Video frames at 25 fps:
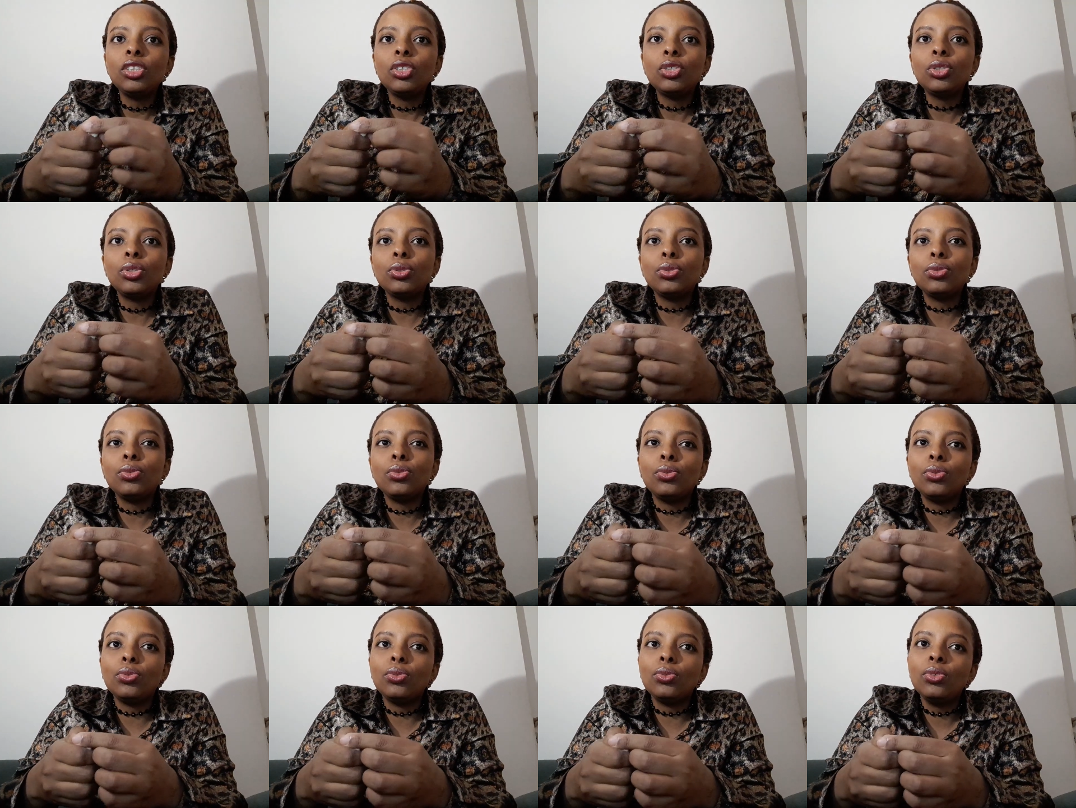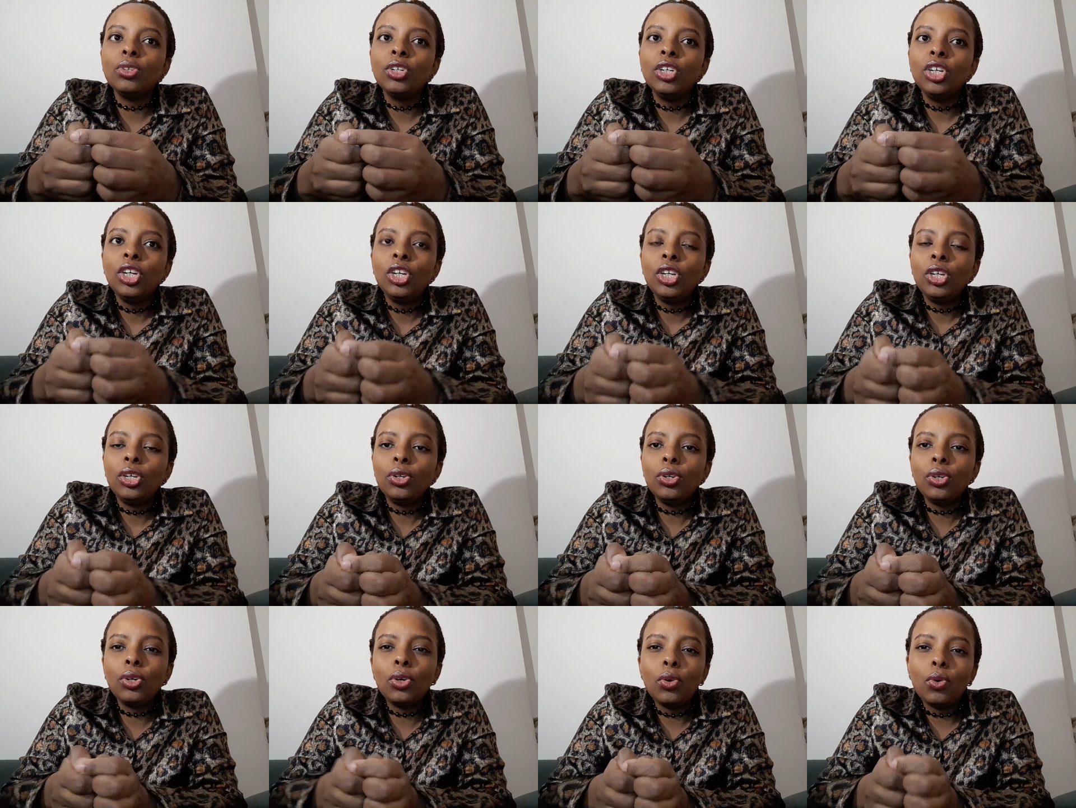to,
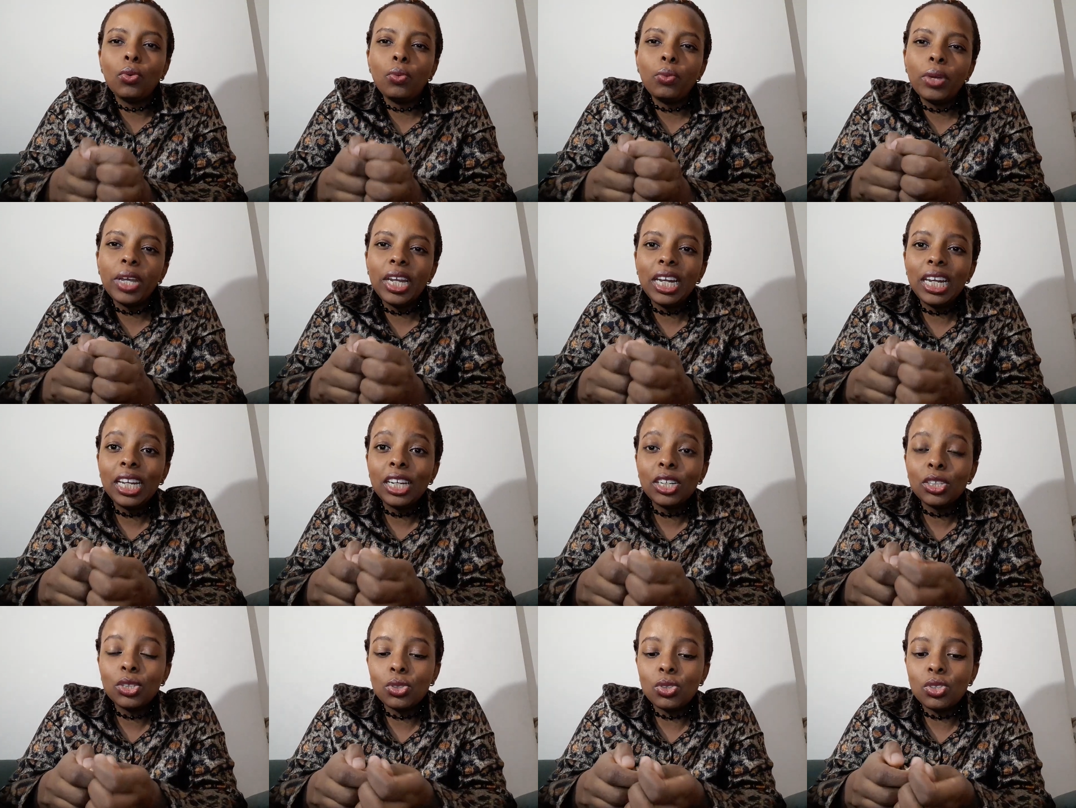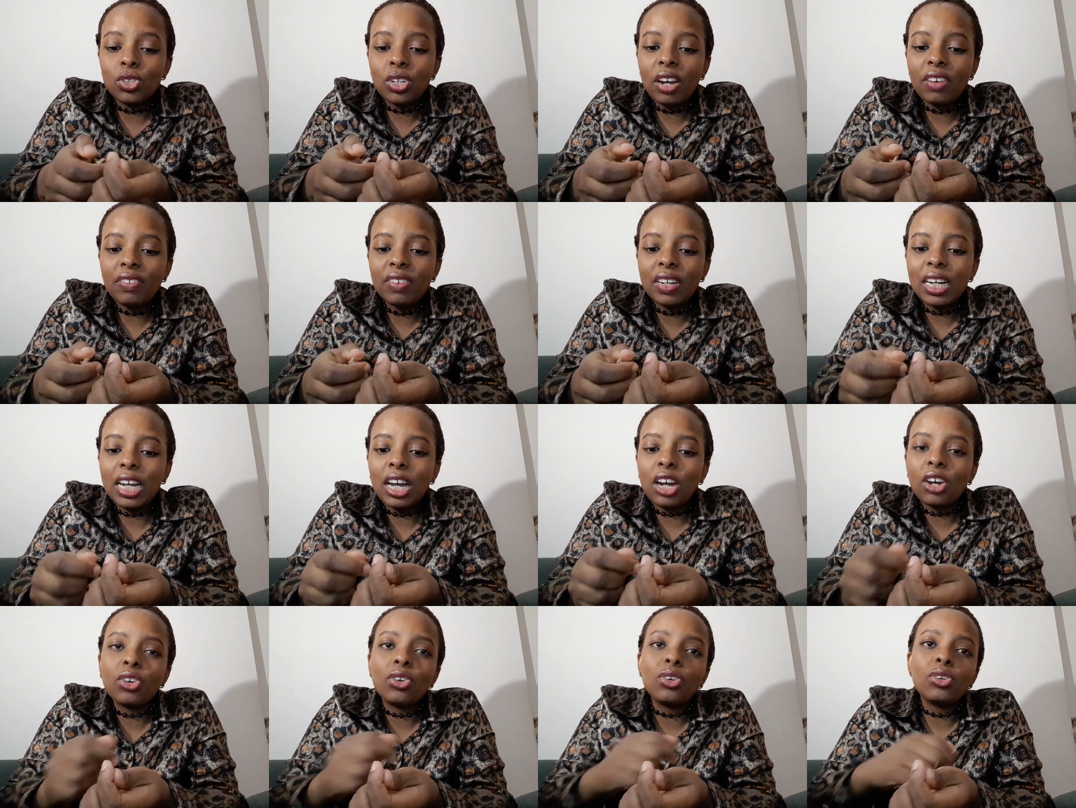willing to travel
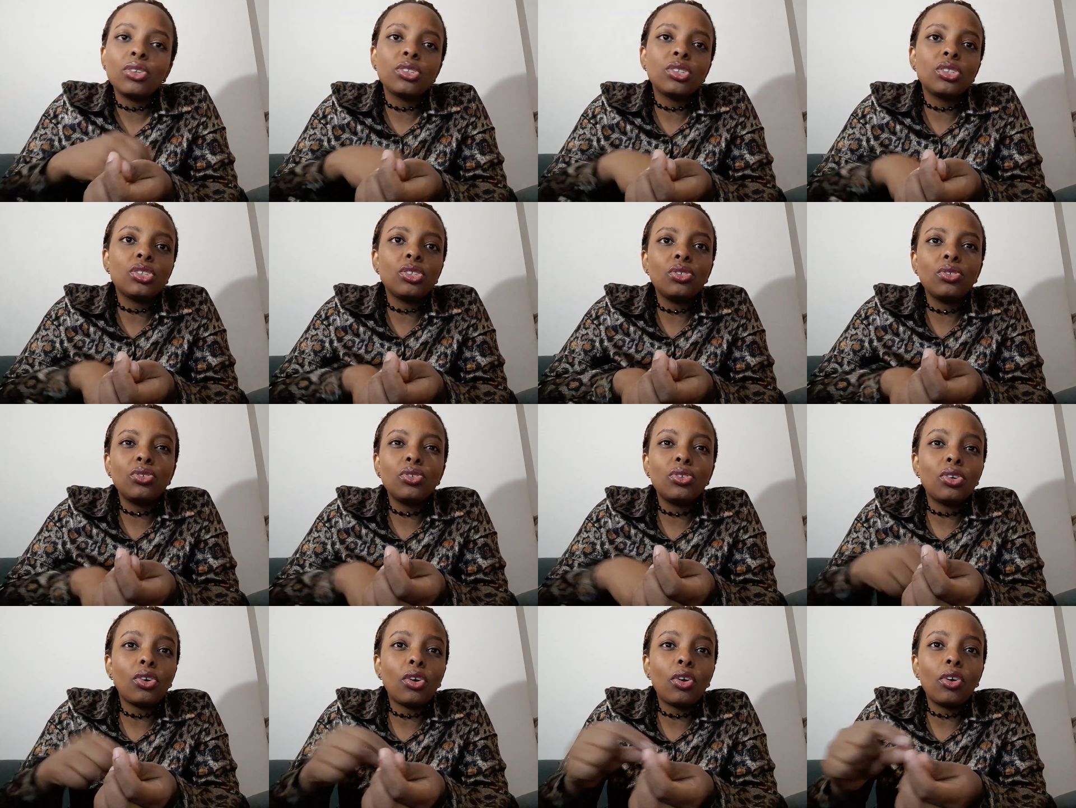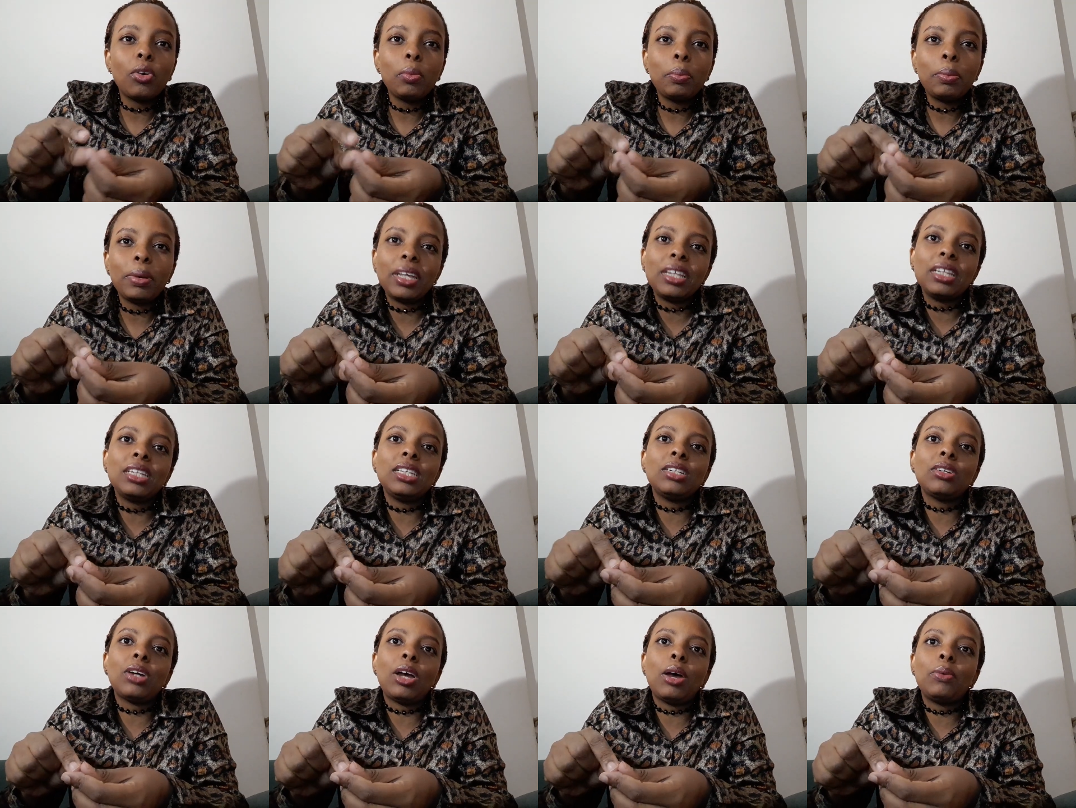across Europe,
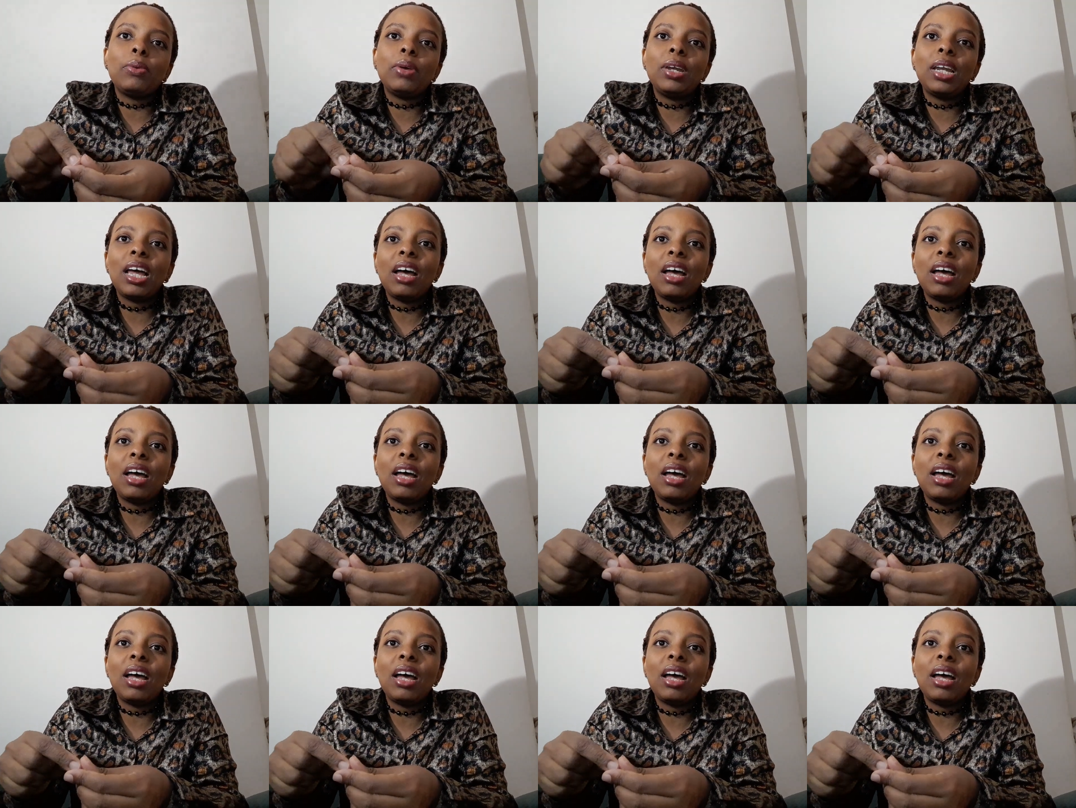and I will